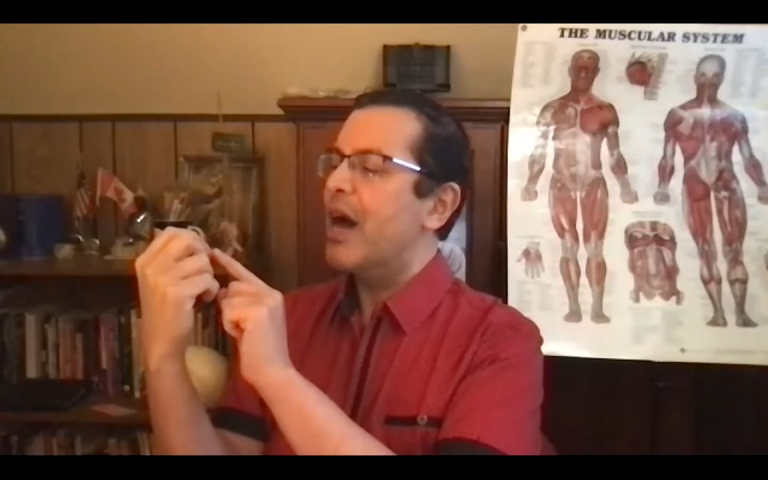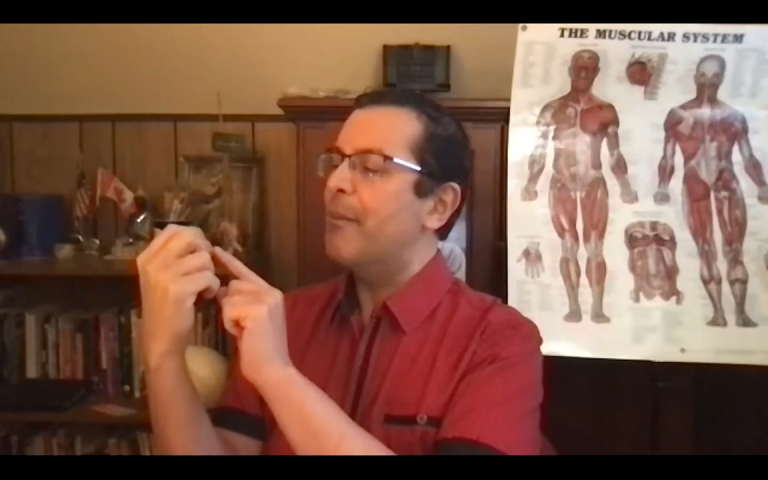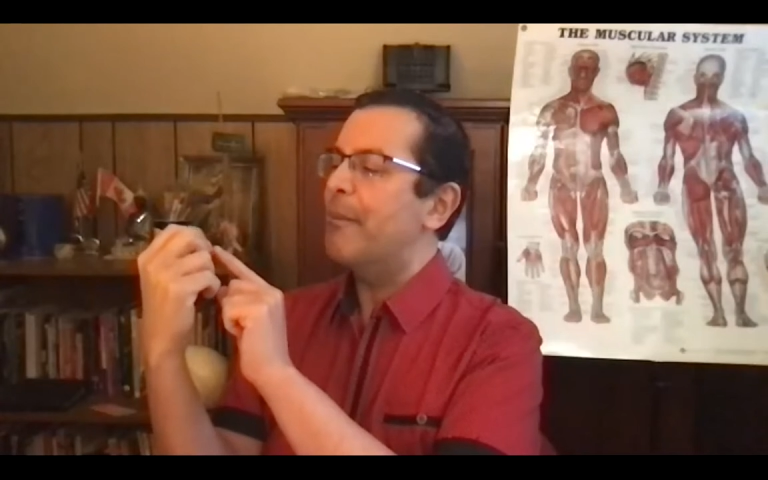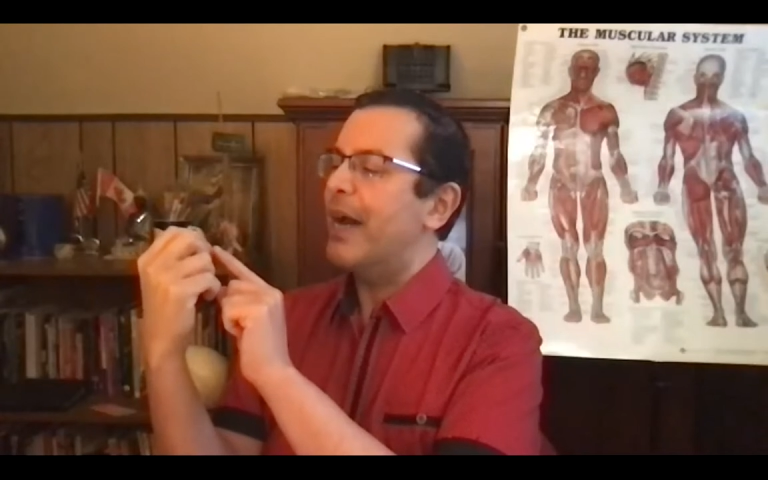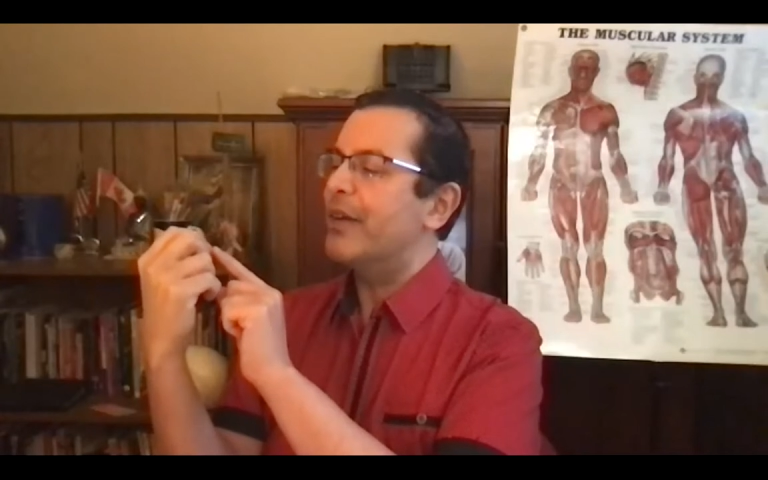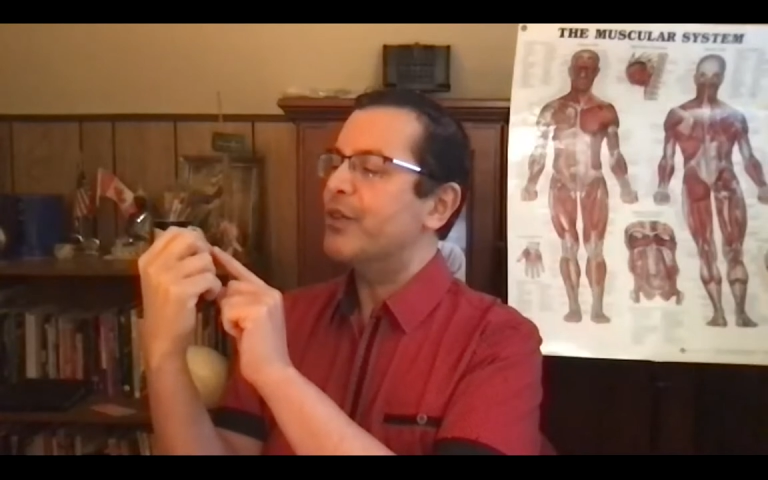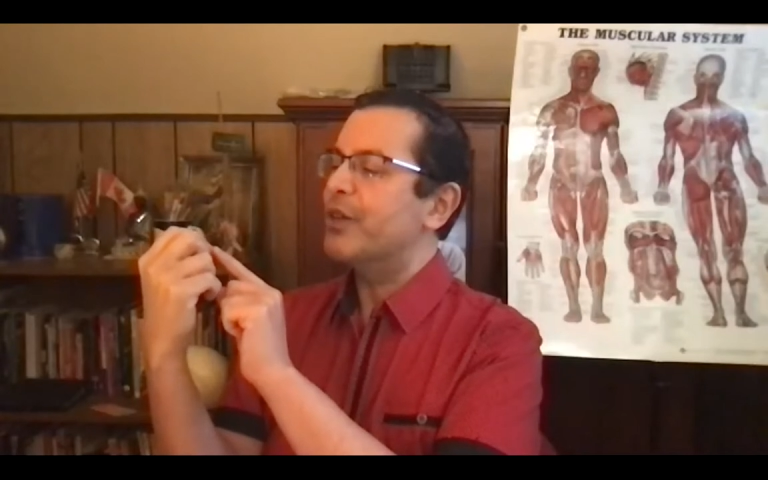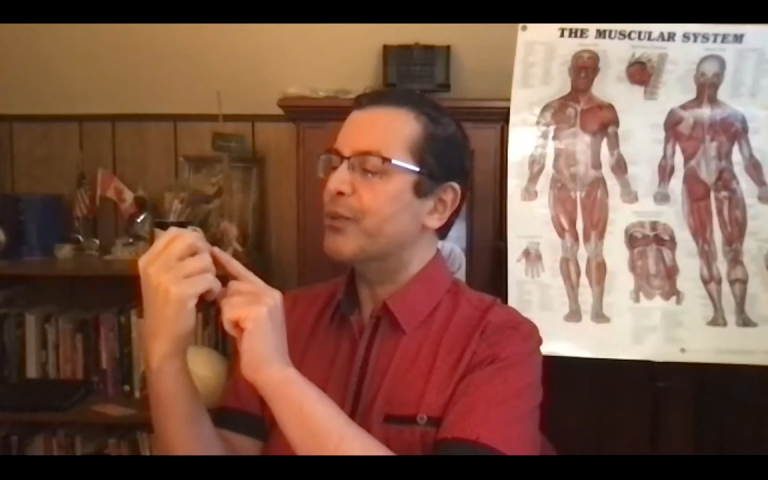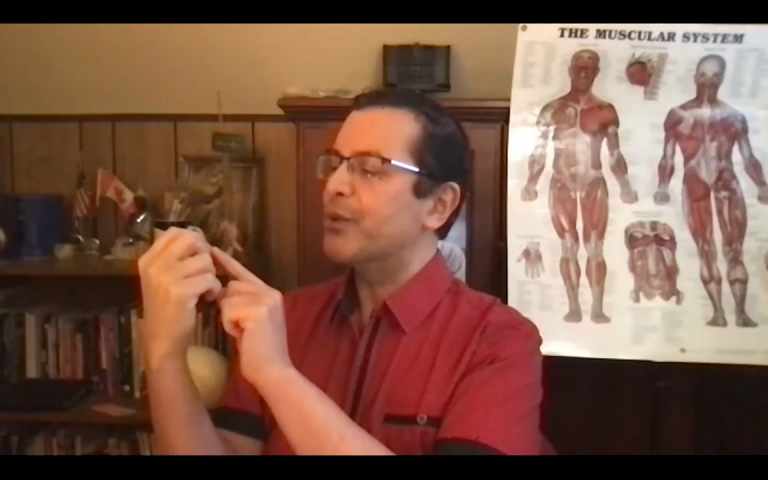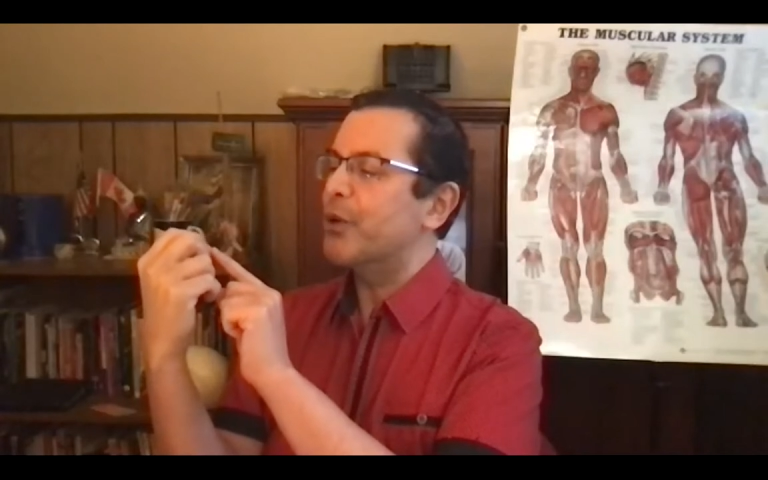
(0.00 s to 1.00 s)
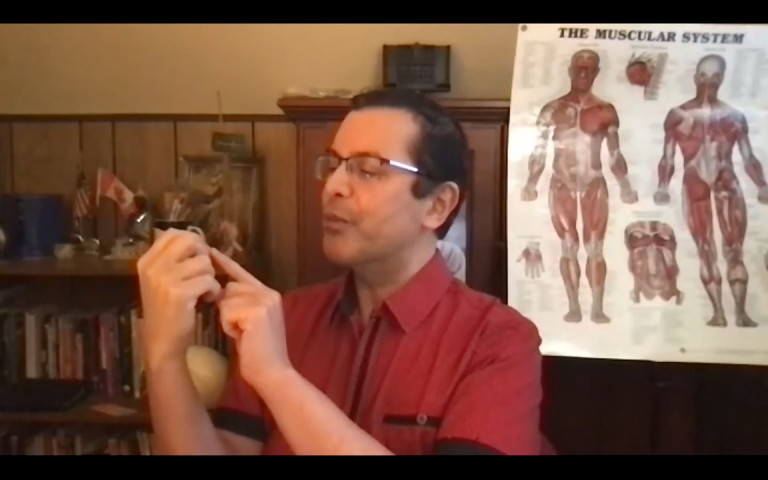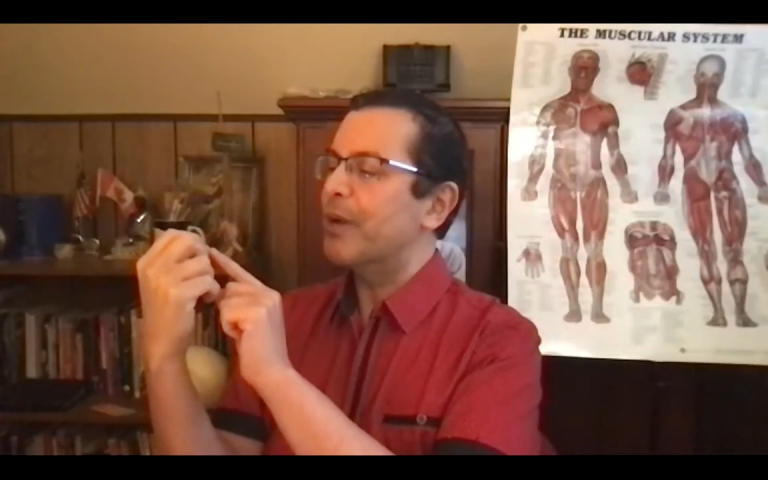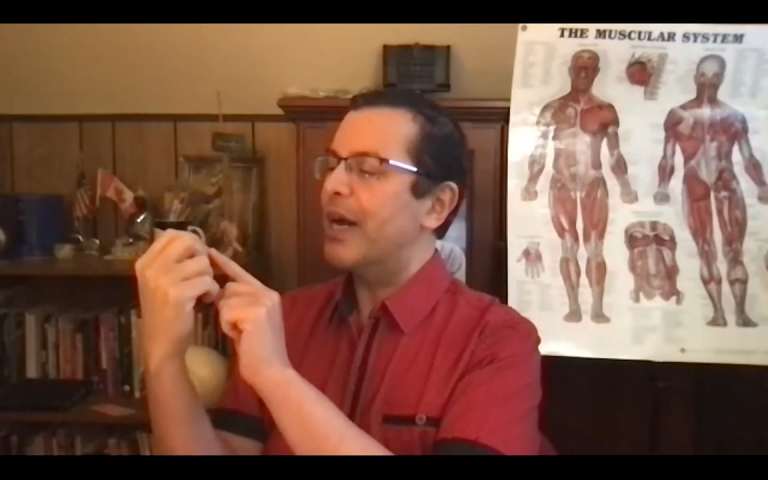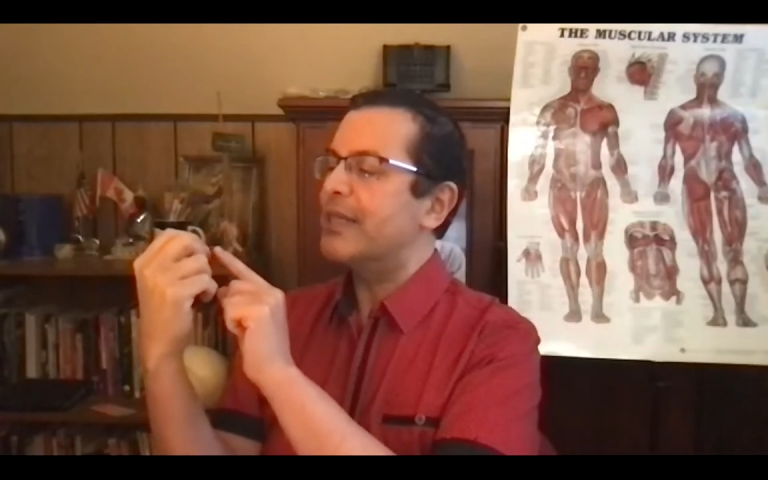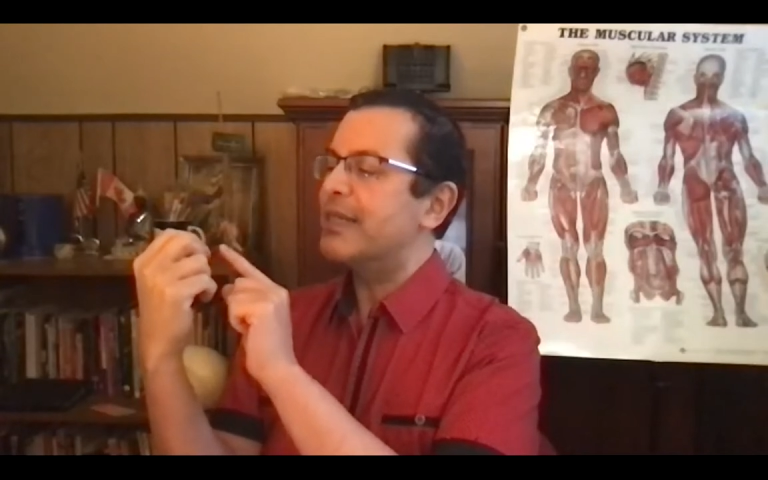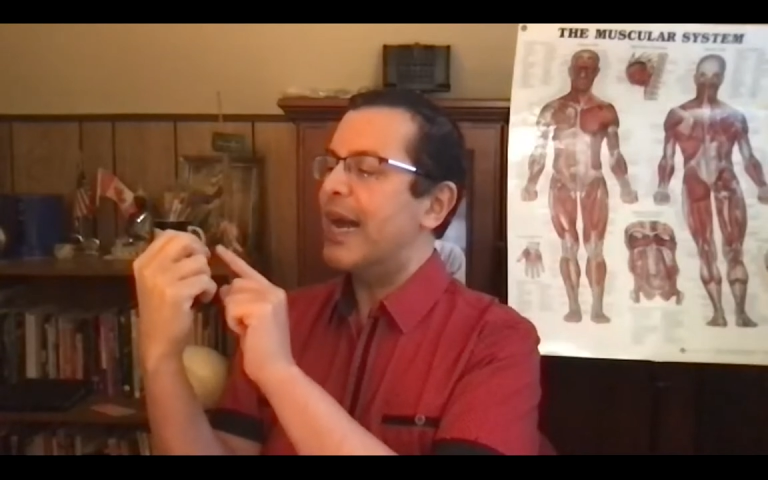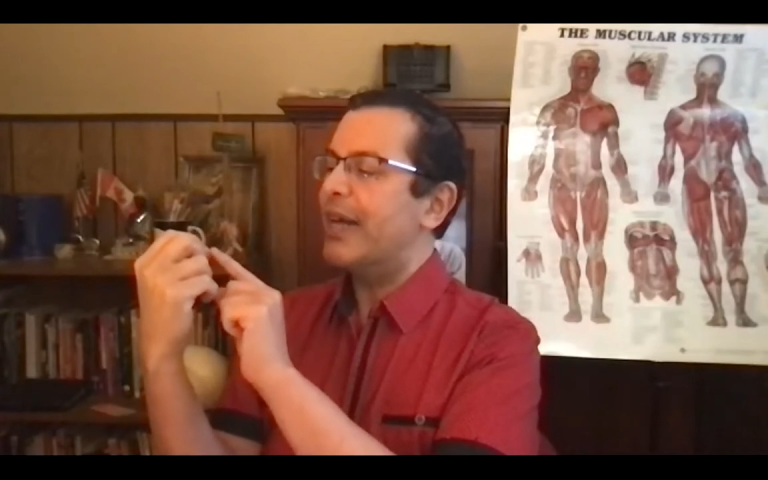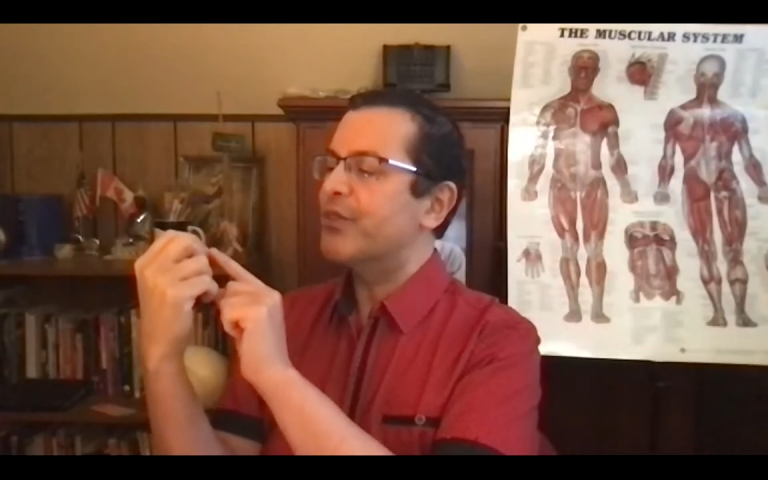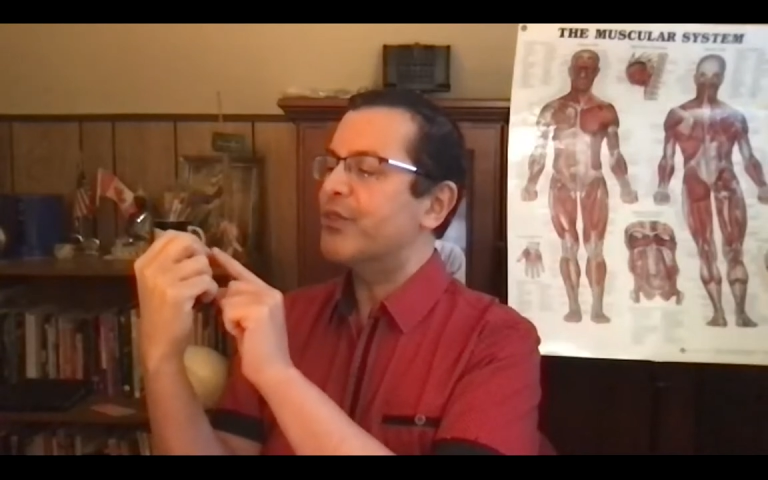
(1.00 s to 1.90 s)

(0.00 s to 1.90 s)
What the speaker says: a magic rope attached